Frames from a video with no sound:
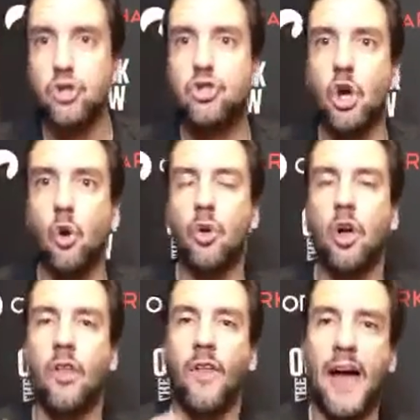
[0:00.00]
don't
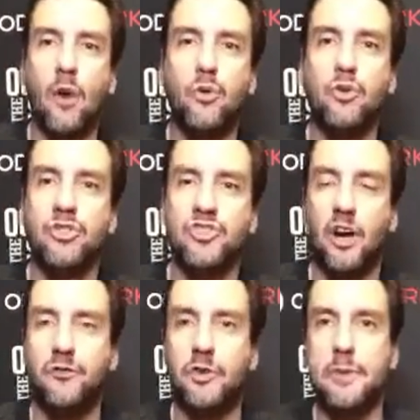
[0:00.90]
allow
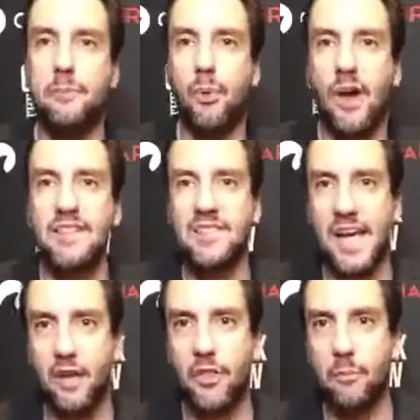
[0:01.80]
yourself to be priced
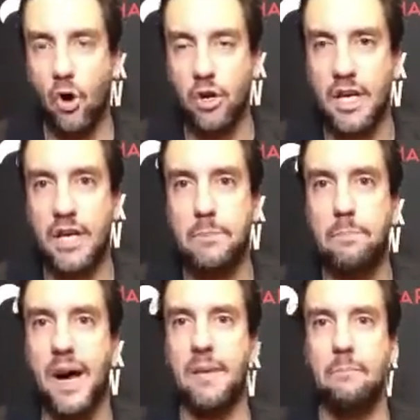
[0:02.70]
out of the
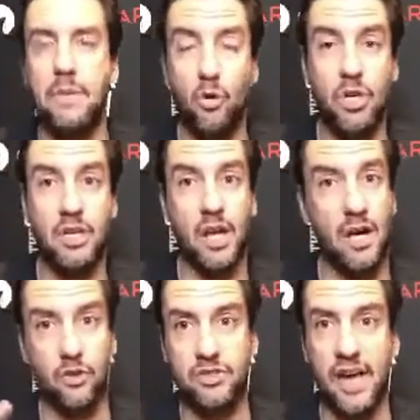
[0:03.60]
market by a million
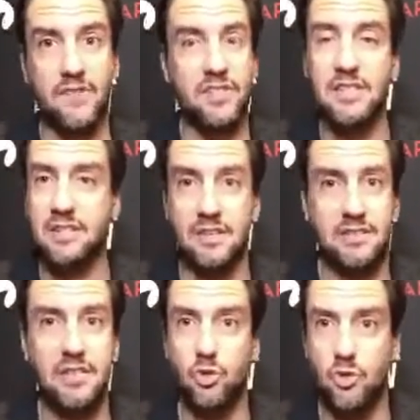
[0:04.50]
dollars. I've seen
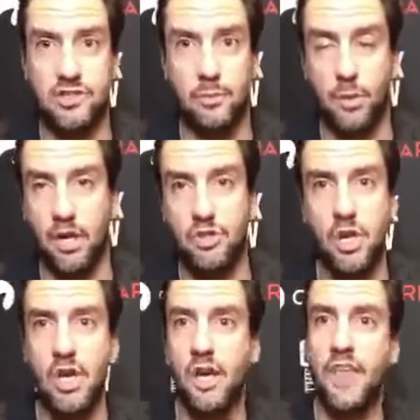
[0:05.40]
Tennessee do this a bunch.